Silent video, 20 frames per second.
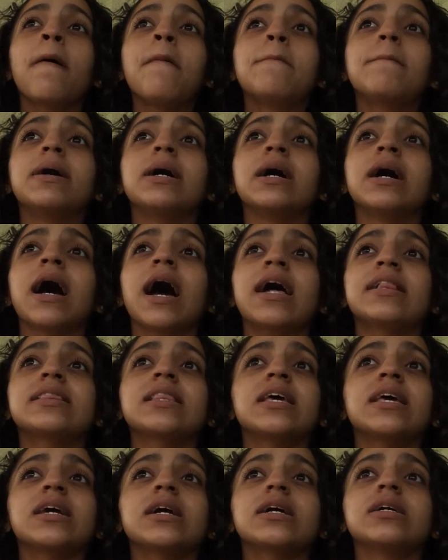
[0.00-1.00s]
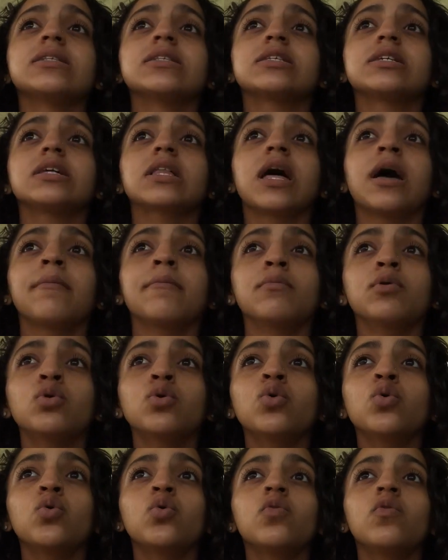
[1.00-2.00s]
But I think until I
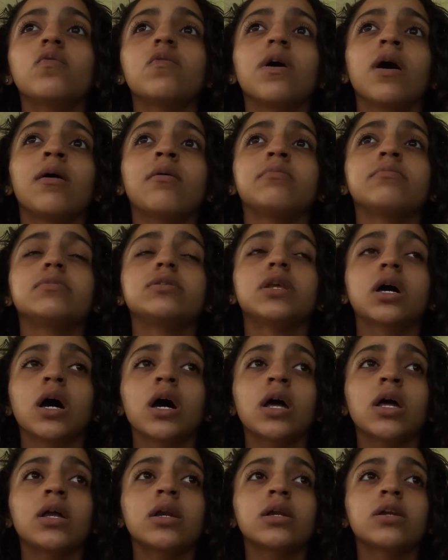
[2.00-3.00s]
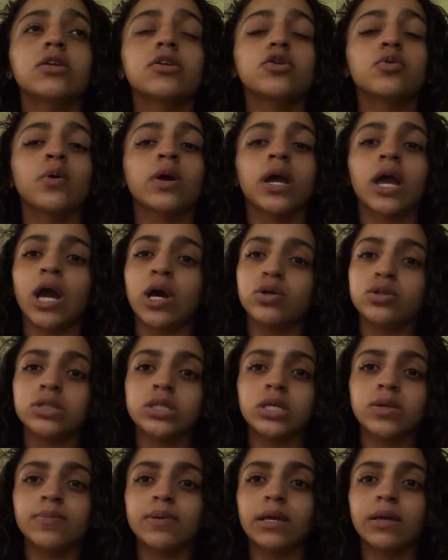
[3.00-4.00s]
move, I'm done doing
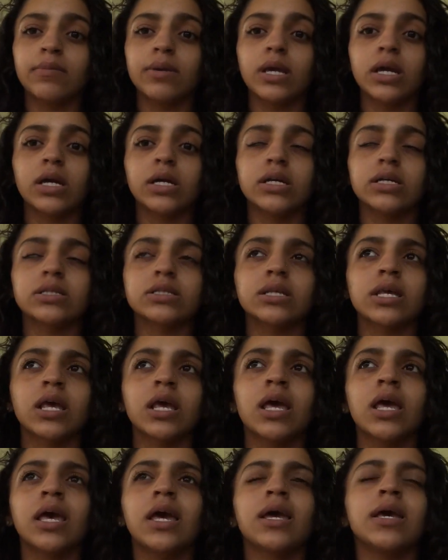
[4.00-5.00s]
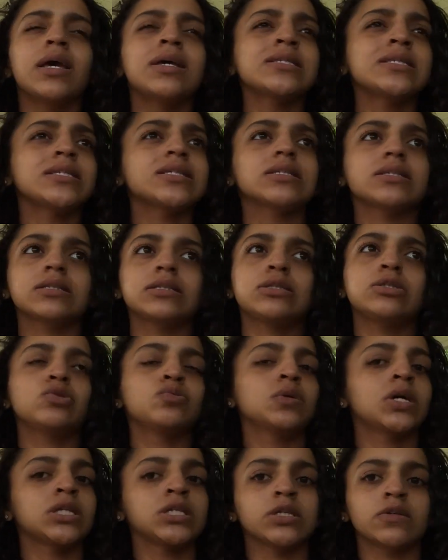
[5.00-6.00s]
housekeeping because it's just
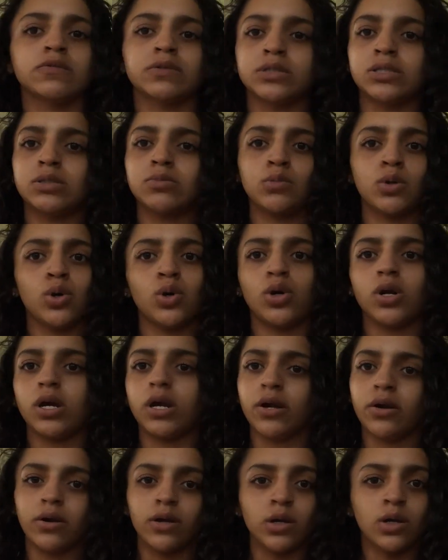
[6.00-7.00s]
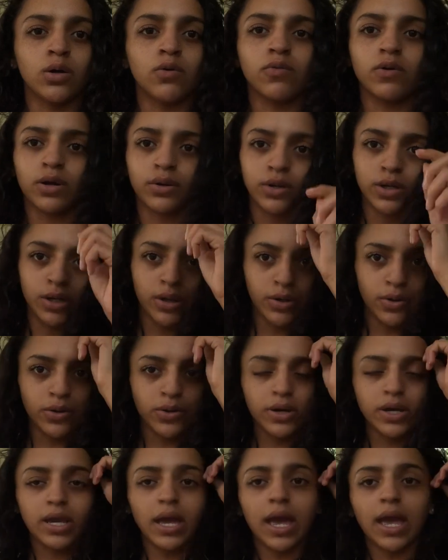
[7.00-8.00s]
too much of a small area around here.
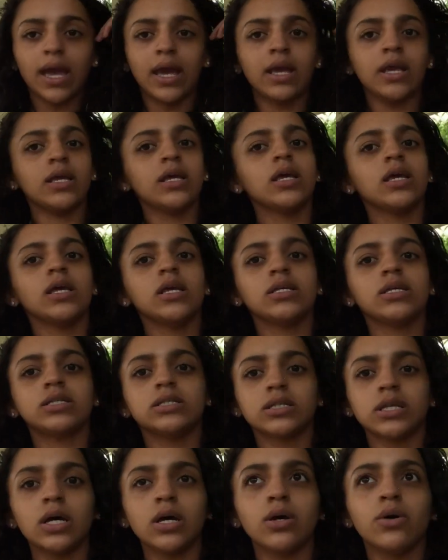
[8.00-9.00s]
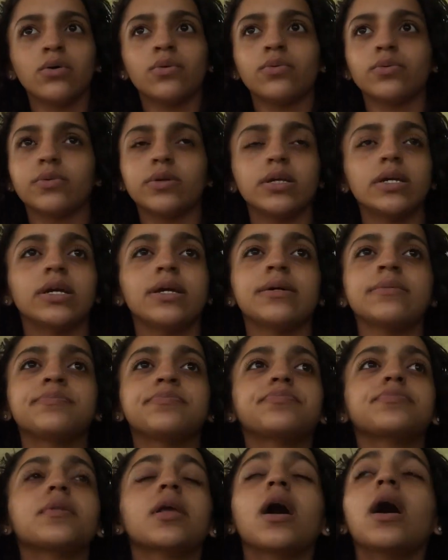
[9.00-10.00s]
Okay, so yeah.
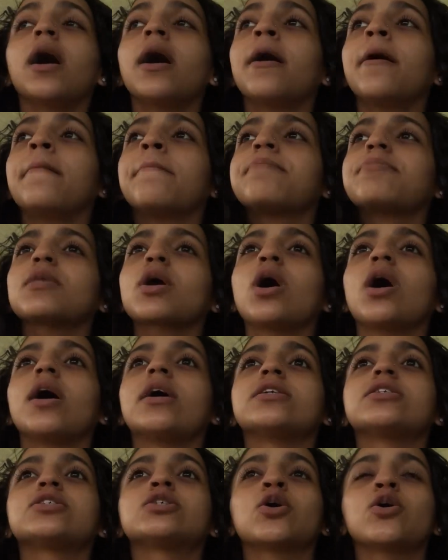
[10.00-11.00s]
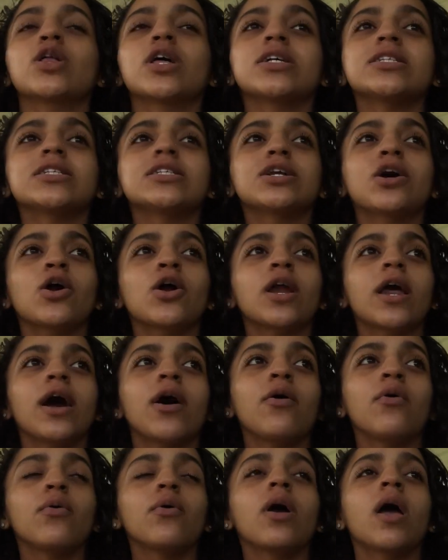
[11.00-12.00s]
Alright, so let's start
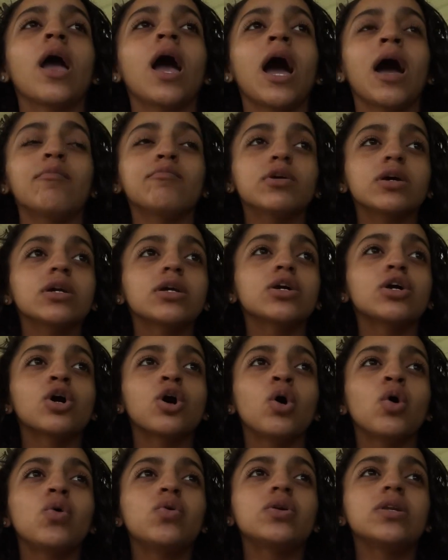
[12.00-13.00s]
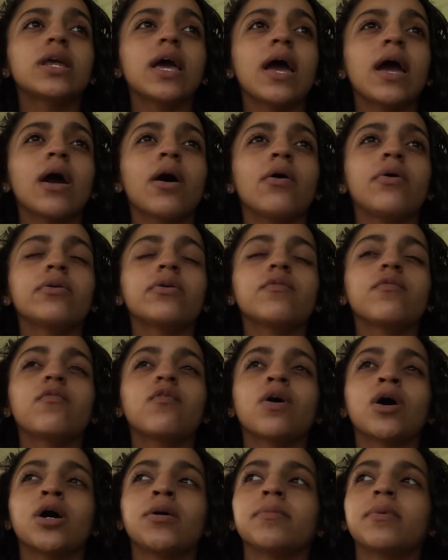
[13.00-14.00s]
out. I'm gonna go down
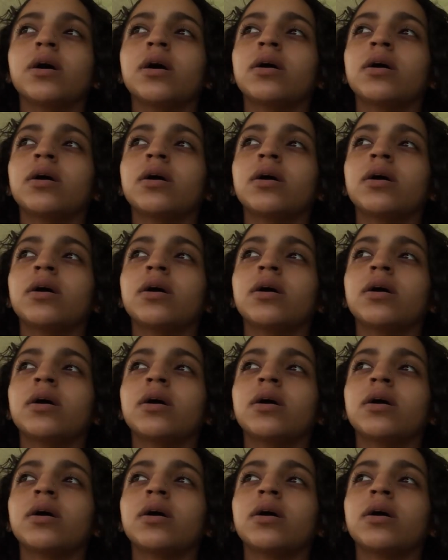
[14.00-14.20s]
from